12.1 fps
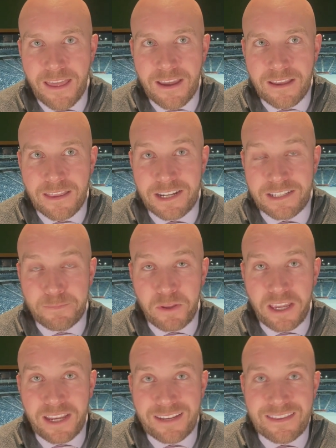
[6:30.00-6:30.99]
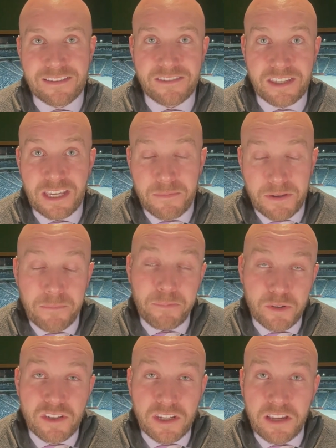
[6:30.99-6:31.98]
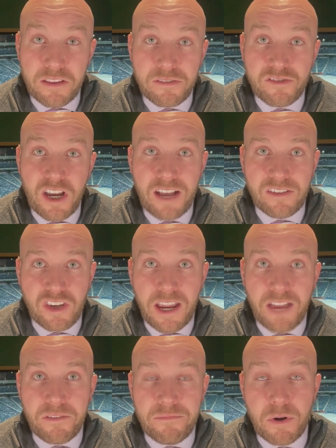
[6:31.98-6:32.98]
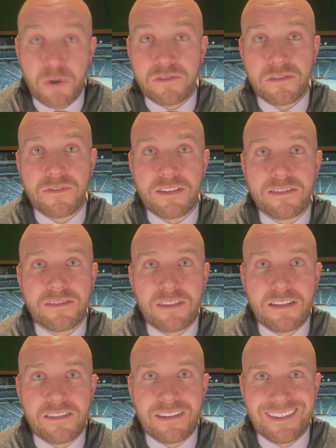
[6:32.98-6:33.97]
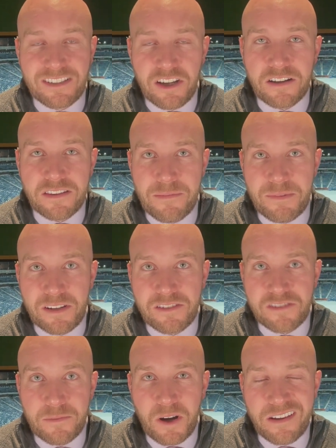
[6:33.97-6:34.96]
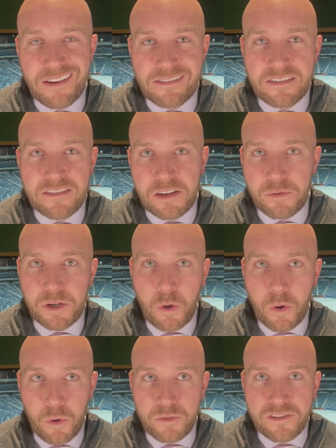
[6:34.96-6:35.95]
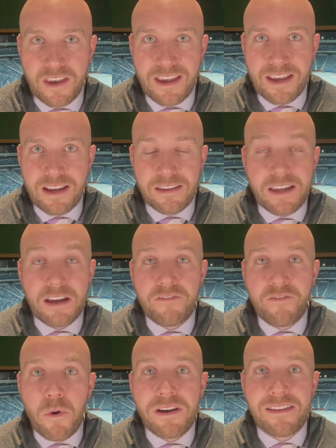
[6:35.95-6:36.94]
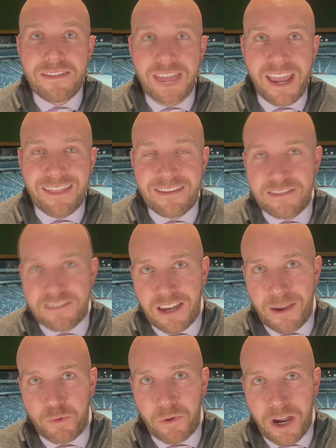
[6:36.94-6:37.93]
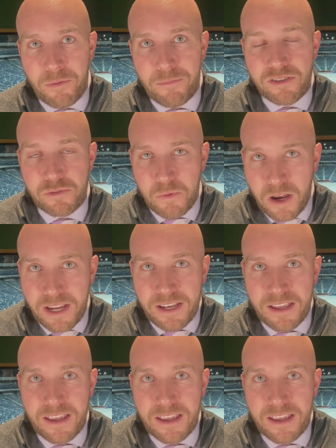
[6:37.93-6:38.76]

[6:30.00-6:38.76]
that has plagued this team, and in particular Josh Allen, most of this season and dug them into some unnecessary holes. They avoided that this time around, but you're right.